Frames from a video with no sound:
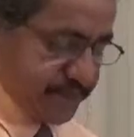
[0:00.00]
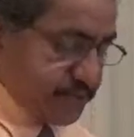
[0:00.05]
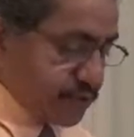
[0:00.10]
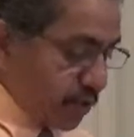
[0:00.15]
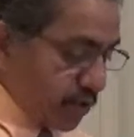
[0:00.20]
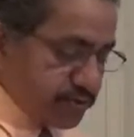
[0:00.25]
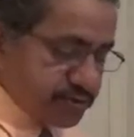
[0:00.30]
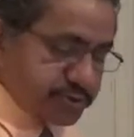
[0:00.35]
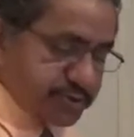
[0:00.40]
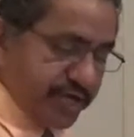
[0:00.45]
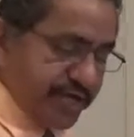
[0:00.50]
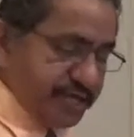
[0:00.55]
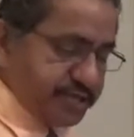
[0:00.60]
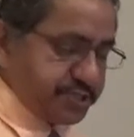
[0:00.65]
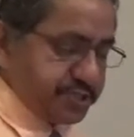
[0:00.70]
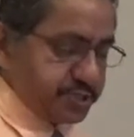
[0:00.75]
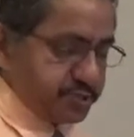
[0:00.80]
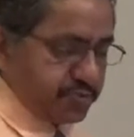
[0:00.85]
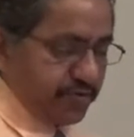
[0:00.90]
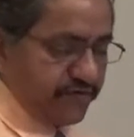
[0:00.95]
Those
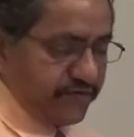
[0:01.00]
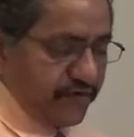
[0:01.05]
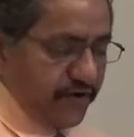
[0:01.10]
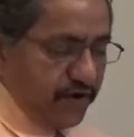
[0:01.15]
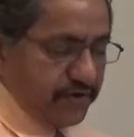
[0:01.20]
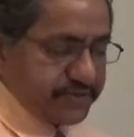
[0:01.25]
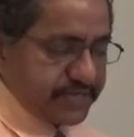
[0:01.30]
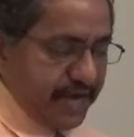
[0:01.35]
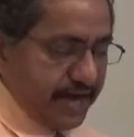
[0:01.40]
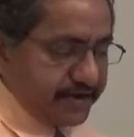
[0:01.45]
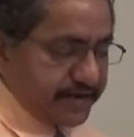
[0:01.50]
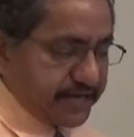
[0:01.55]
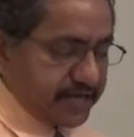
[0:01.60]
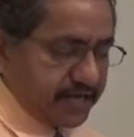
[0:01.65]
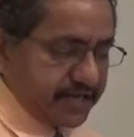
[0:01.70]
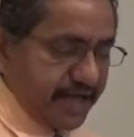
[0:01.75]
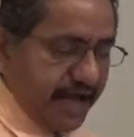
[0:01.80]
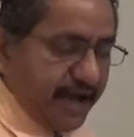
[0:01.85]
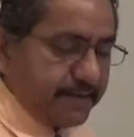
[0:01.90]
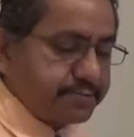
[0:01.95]
nations will fall down and
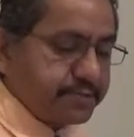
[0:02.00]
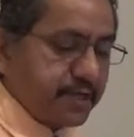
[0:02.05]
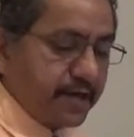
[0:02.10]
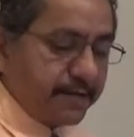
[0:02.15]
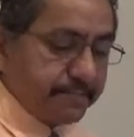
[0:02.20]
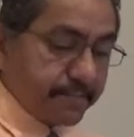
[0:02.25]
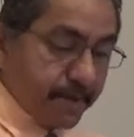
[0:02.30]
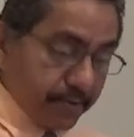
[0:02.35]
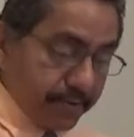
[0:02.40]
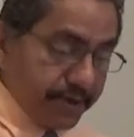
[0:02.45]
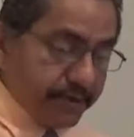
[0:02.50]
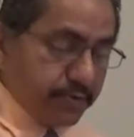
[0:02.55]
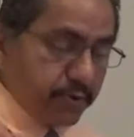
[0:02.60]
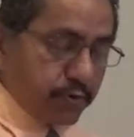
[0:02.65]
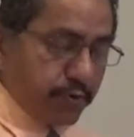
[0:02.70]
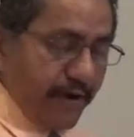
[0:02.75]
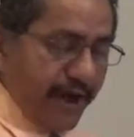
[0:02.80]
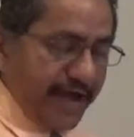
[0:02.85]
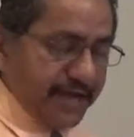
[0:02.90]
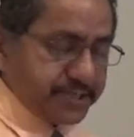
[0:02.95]
collapse, but we
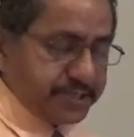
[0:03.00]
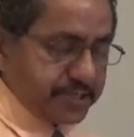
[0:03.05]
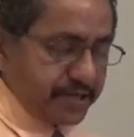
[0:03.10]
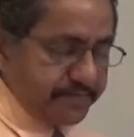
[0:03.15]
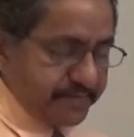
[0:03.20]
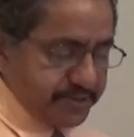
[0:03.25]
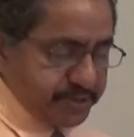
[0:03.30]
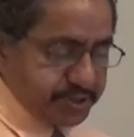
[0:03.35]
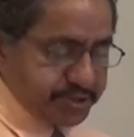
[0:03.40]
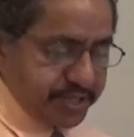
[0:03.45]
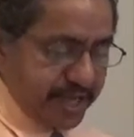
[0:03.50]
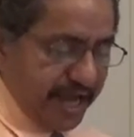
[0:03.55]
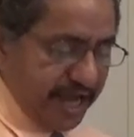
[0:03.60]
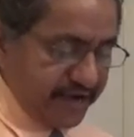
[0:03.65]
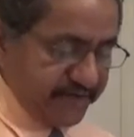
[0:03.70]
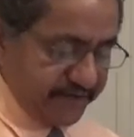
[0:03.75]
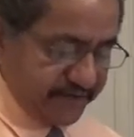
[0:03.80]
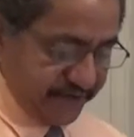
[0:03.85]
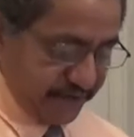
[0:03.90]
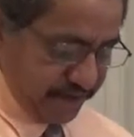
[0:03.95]
will rise up and
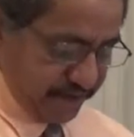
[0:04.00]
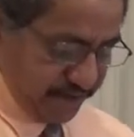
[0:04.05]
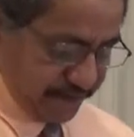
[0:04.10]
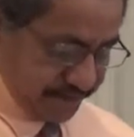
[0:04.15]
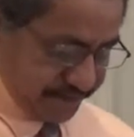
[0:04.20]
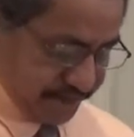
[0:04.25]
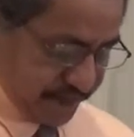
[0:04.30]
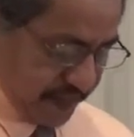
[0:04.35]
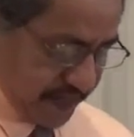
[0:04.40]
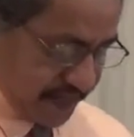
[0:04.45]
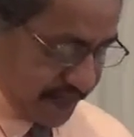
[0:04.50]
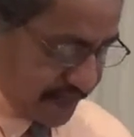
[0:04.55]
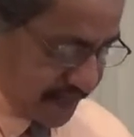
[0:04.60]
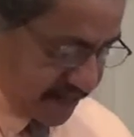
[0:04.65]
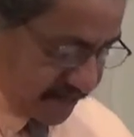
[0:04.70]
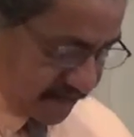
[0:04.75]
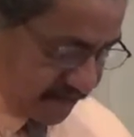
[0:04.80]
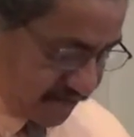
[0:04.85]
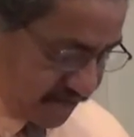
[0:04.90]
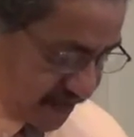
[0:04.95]
stand firm.
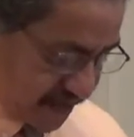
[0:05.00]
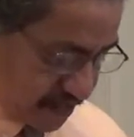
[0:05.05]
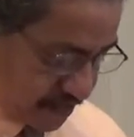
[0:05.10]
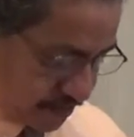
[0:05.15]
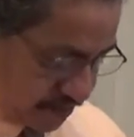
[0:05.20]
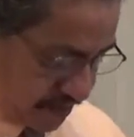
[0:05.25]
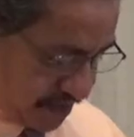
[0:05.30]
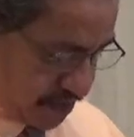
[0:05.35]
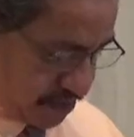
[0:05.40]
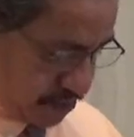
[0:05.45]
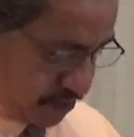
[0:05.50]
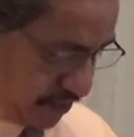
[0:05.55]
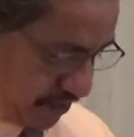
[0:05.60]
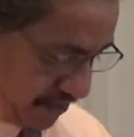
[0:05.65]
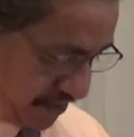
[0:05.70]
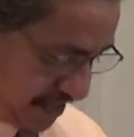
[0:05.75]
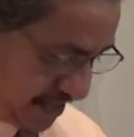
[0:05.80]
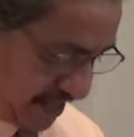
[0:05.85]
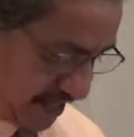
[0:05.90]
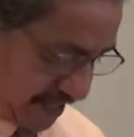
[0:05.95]
Give victory to
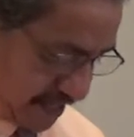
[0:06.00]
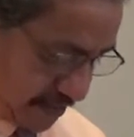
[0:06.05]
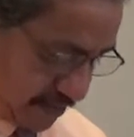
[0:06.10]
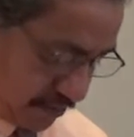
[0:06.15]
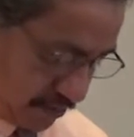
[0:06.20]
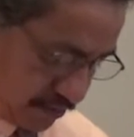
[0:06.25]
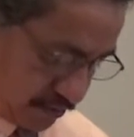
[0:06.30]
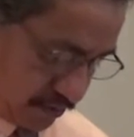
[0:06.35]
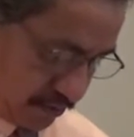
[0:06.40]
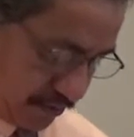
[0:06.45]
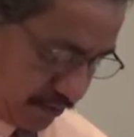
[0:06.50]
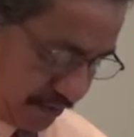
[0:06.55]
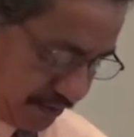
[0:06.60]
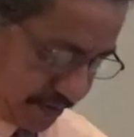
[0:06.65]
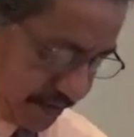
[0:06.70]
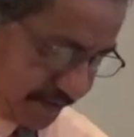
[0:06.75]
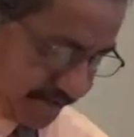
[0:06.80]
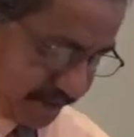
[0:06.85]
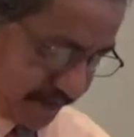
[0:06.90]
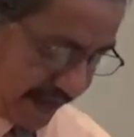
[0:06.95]
our King, O
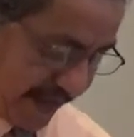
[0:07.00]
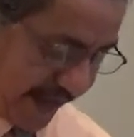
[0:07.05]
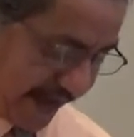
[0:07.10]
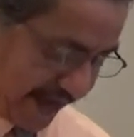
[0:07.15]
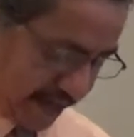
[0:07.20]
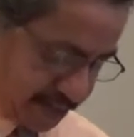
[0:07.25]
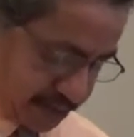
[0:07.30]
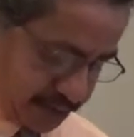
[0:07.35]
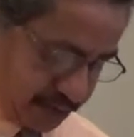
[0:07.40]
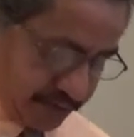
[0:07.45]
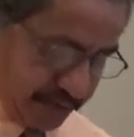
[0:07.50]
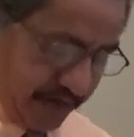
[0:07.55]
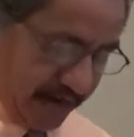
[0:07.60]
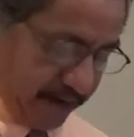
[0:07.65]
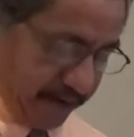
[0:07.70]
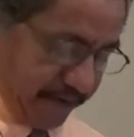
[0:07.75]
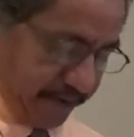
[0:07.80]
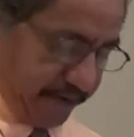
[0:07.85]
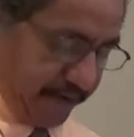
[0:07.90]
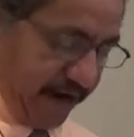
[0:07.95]
Lord. Answer
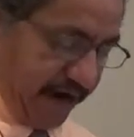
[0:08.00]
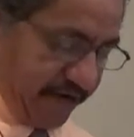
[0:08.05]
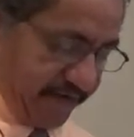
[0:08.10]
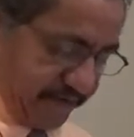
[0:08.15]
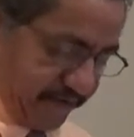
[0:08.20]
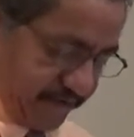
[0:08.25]
our cry